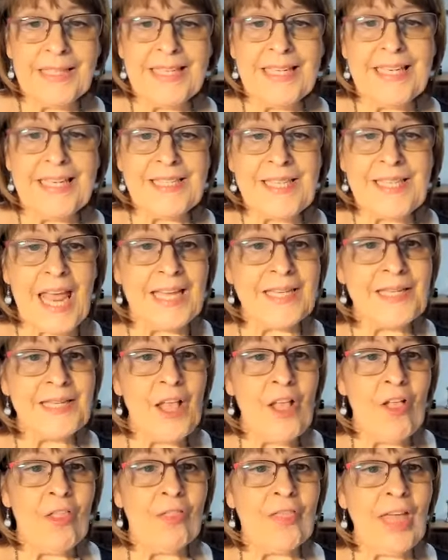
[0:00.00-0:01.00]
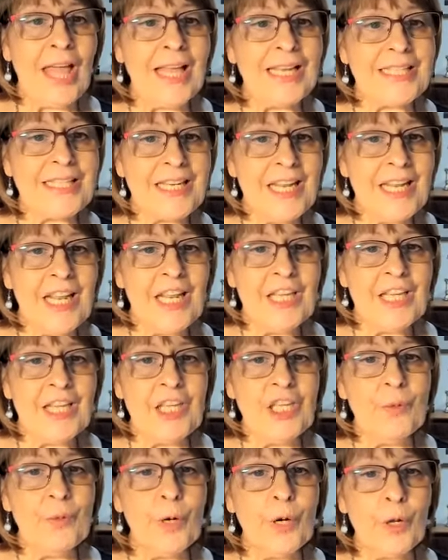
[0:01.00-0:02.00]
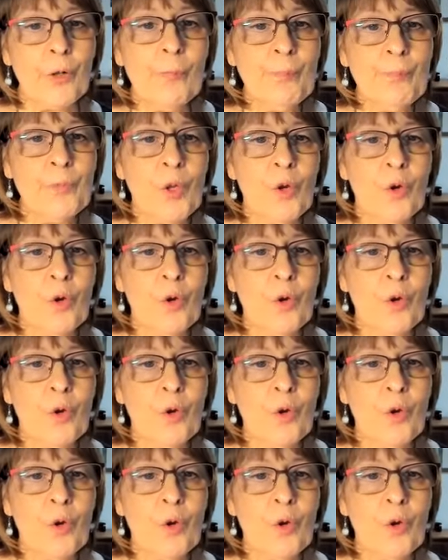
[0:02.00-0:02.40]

He says that he will